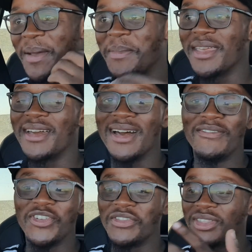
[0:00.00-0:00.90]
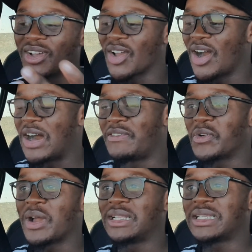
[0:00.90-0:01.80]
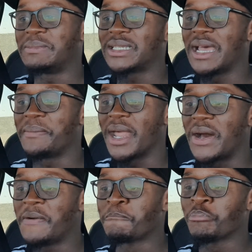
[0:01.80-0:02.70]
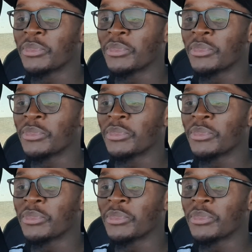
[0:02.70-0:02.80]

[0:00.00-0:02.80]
I'm here. I've driven the car for quite some time now.